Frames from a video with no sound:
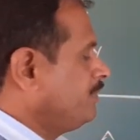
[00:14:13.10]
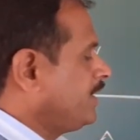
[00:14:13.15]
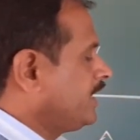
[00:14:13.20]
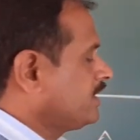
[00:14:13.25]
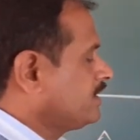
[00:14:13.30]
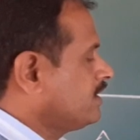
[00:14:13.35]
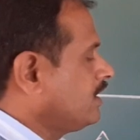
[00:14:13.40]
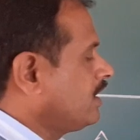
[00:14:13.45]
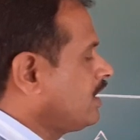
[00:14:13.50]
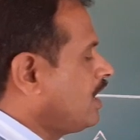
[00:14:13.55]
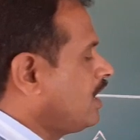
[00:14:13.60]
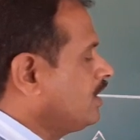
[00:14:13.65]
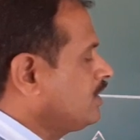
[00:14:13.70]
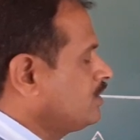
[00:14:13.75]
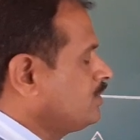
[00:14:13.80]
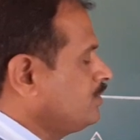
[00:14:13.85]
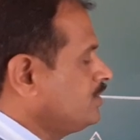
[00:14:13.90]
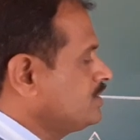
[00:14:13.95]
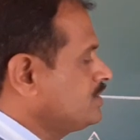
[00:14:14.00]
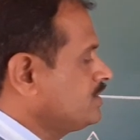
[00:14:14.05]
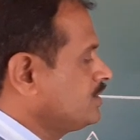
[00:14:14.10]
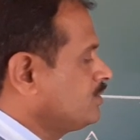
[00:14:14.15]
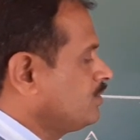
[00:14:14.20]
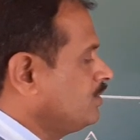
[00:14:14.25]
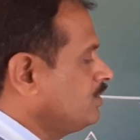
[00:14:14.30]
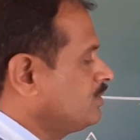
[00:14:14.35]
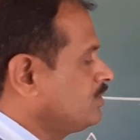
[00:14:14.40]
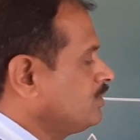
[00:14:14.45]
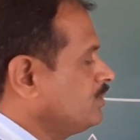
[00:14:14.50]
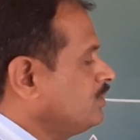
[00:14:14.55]
vector r2 is
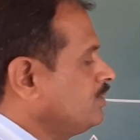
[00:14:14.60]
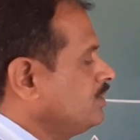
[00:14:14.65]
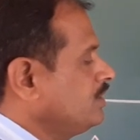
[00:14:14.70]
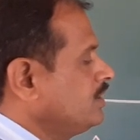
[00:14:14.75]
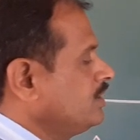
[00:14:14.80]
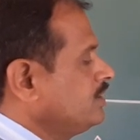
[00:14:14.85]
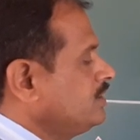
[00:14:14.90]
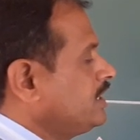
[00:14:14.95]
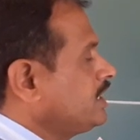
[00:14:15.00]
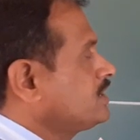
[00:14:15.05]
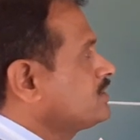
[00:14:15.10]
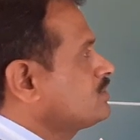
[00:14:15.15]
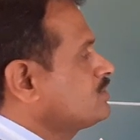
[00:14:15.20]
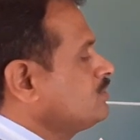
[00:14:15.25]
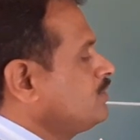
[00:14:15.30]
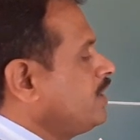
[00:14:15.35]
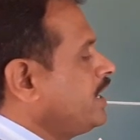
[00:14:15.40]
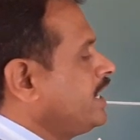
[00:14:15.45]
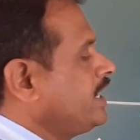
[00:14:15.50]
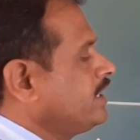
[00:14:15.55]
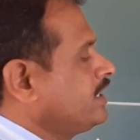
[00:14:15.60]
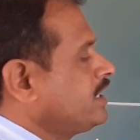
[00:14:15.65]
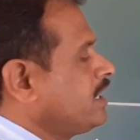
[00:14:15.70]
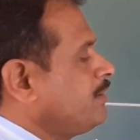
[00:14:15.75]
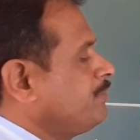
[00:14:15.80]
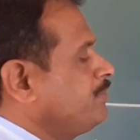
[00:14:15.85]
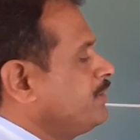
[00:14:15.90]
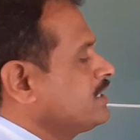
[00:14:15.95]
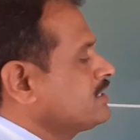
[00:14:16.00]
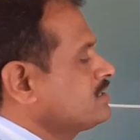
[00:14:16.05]
equal to x2 I
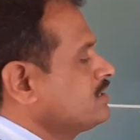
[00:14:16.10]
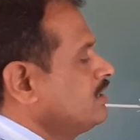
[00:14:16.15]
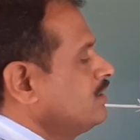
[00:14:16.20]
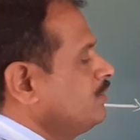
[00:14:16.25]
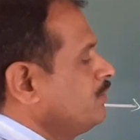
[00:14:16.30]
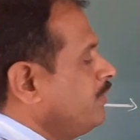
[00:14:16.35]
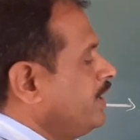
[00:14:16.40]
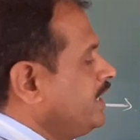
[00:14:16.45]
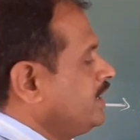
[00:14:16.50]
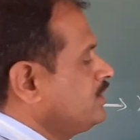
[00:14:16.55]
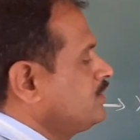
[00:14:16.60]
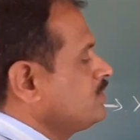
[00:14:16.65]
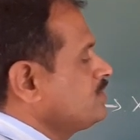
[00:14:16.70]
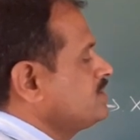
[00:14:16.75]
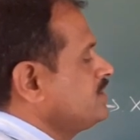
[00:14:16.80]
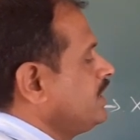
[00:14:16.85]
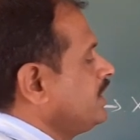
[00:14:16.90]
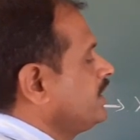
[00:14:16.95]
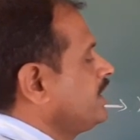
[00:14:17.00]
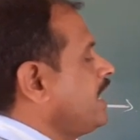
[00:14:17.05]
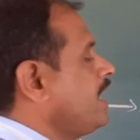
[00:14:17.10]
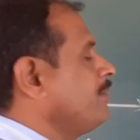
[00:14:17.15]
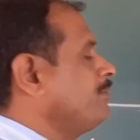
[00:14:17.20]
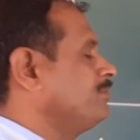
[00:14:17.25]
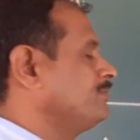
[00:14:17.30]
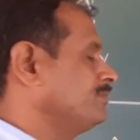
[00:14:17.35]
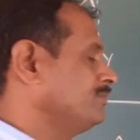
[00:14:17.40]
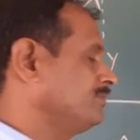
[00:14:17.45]
cap plus y2 j cap.